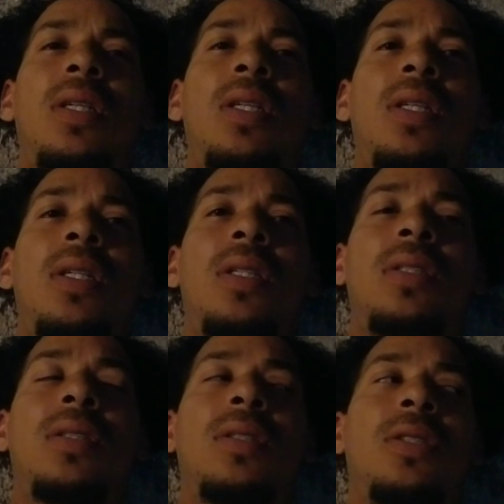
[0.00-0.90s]
and
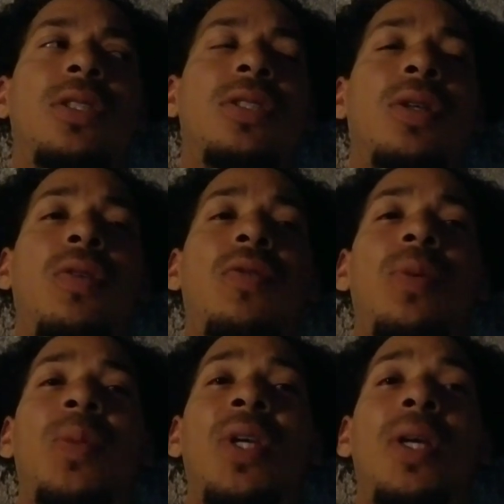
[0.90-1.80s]
just go
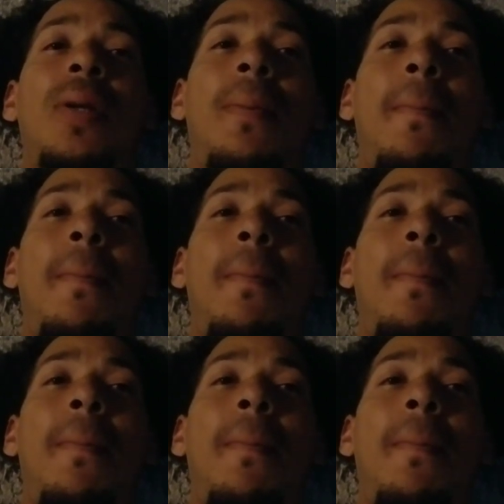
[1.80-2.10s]
from there.